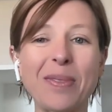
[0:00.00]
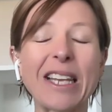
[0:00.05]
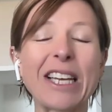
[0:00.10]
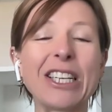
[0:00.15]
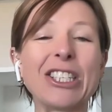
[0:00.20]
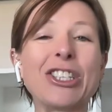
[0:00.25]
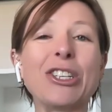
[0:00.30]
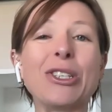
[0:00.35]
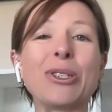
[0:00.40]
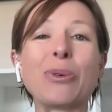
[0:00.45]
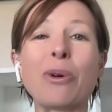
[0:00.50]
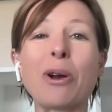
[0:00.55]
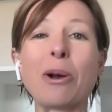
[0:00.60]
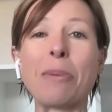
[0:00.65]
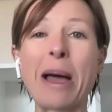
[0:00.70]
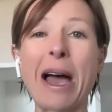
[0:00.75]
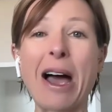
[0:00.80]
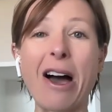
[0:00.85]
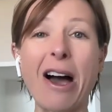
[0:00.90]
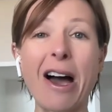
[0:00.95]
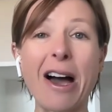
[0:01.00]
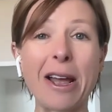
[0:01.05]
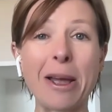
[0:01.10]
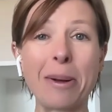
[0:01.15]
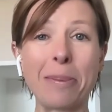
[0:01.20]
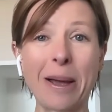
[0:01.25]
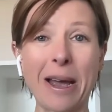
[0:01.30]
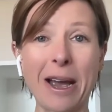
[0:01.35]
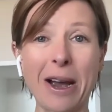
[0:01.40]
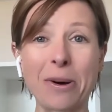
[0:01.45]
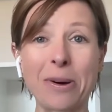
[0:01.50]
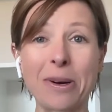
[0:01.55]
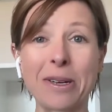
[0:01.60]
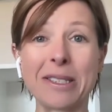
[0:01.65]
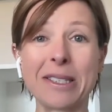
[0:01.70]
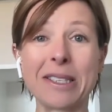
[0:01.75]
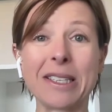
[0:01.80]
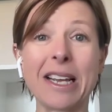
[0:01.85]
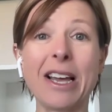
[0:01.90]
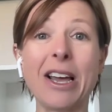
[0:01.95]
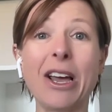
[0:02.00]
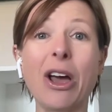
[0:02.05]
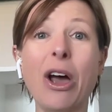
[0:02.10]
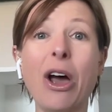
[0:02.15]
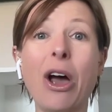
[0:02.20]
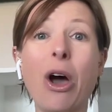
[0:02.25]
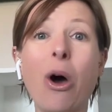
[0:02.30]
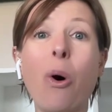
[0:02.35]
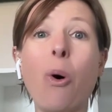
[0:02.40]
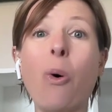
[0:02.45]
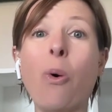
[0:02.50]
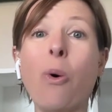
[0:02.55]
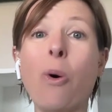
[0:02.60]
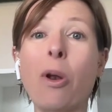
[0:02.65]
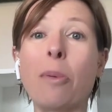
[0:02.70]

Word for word: She's all about higher powers, all